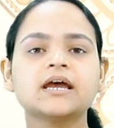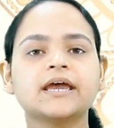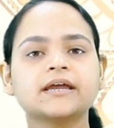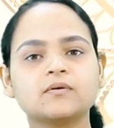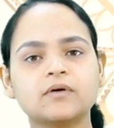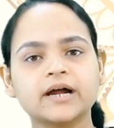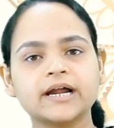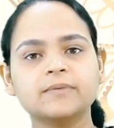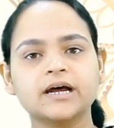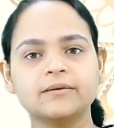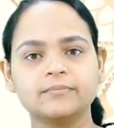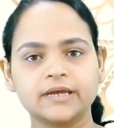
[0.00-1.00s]
acquired
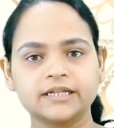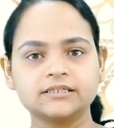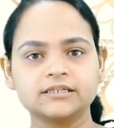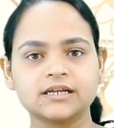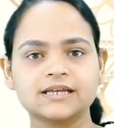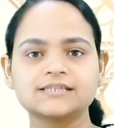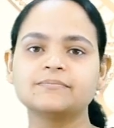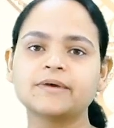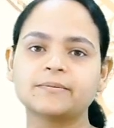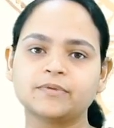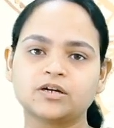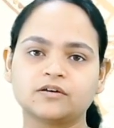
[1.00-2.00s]
by men as a
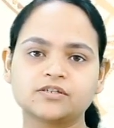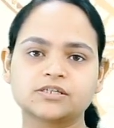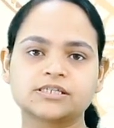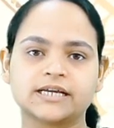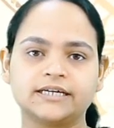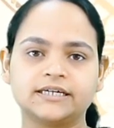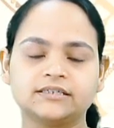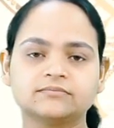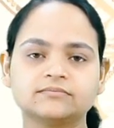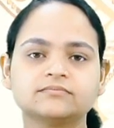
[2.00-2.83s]
member of society.